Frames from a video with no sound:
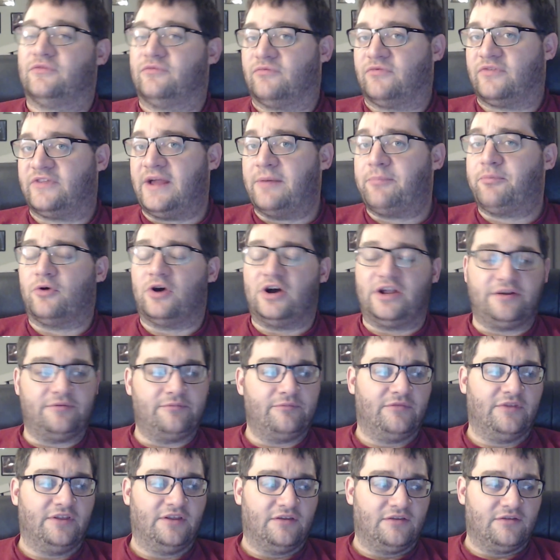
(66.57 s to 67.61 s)
Step
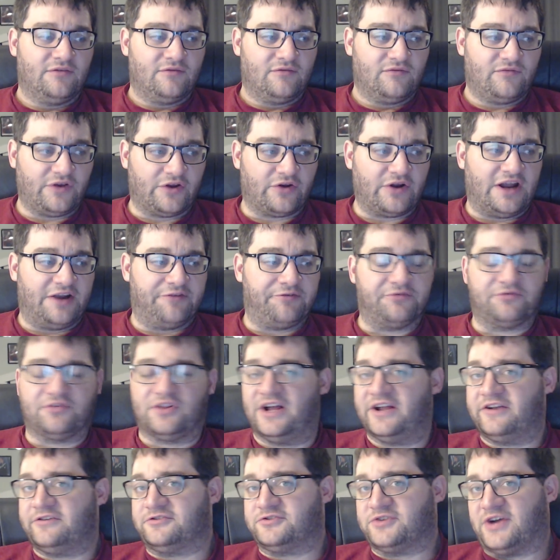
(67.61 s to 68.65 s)
one, figure out if you're
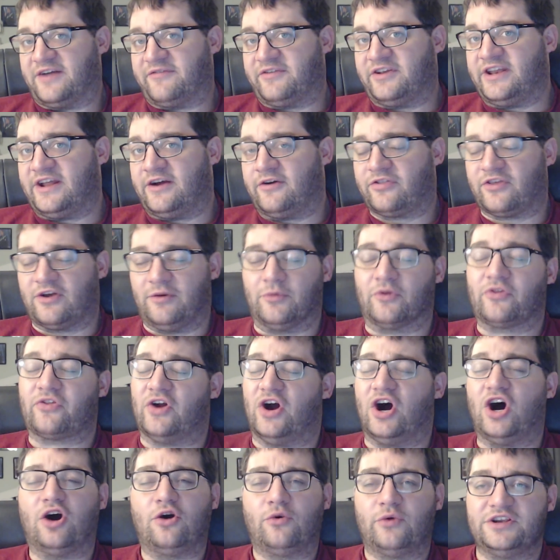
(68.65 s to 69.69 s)
flying or driving. Now, it's almost
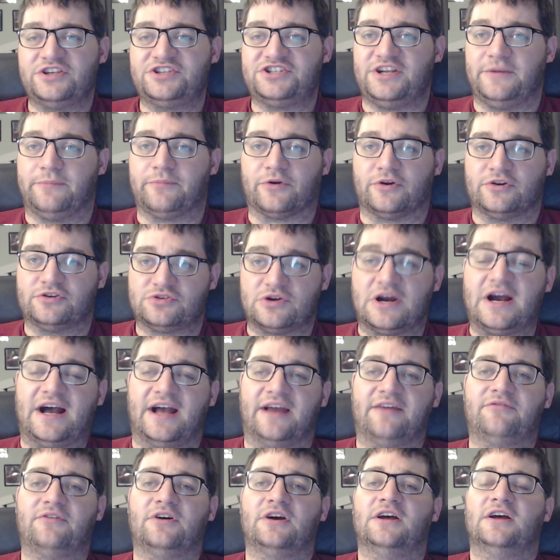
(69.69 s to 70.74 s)
always cheaper to
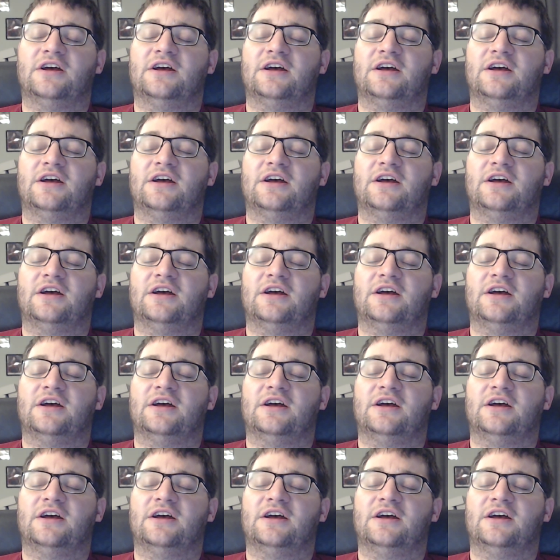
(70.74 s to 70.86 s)
drive